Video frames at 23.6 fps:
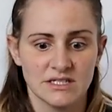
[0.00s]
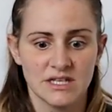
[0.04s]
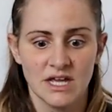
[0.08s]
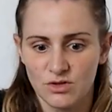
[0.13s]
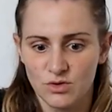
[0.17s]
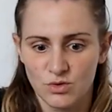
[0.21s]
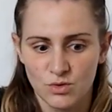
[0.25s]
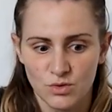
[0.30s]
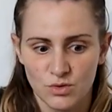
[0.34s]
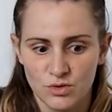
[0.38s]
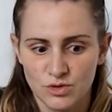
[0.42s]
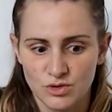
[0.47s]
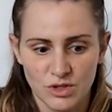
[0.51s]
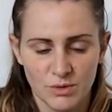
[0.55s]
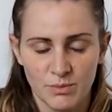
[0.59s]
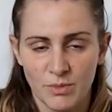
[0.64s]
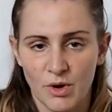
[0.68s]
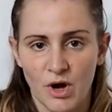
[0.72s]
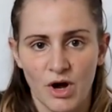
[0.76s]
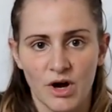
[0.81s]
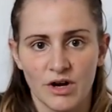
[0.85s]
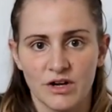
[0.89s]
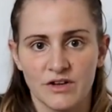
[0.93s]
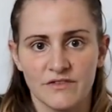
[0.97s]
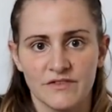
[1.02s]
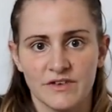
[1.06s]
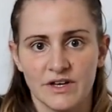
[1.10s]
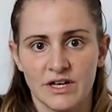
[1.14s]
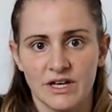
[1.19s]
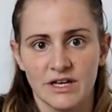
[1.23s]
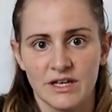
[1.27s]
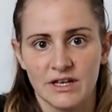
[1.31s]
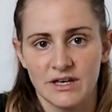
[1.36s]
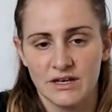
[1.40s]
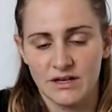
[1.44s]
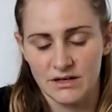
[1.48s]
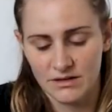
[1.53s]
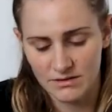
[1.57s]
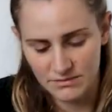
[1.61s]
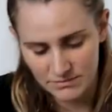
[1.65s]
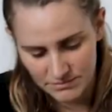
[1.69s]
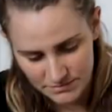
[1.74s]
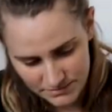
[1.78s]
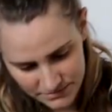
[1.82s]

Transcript: the laundry part of it. And